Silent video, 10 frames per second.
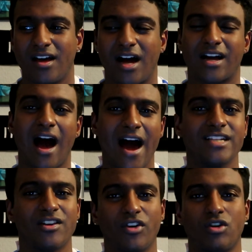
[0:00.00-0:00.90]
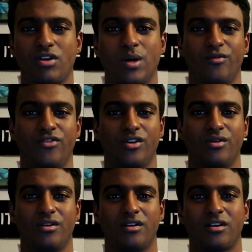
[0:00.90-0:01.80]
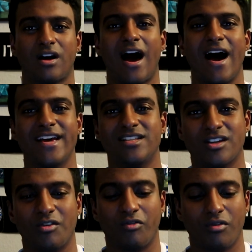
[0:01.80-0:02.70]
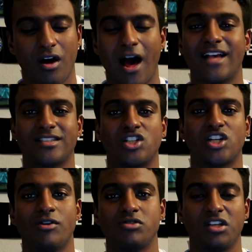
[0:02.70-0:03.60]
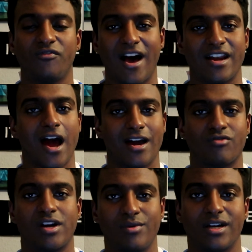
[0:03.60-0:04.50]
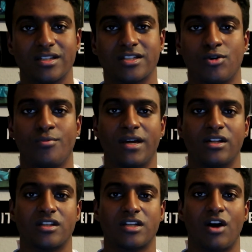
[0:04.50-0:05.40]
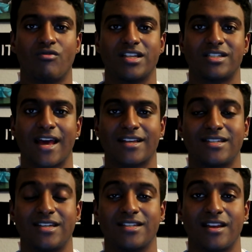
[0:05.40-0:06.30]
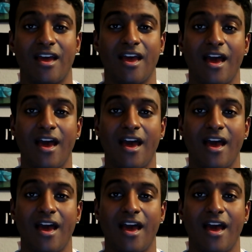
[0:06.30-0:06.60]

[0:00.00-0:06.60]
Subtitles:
I kind of agree with you. Kind of. As a Chelsea fan, I agree we can still be in the title race next season.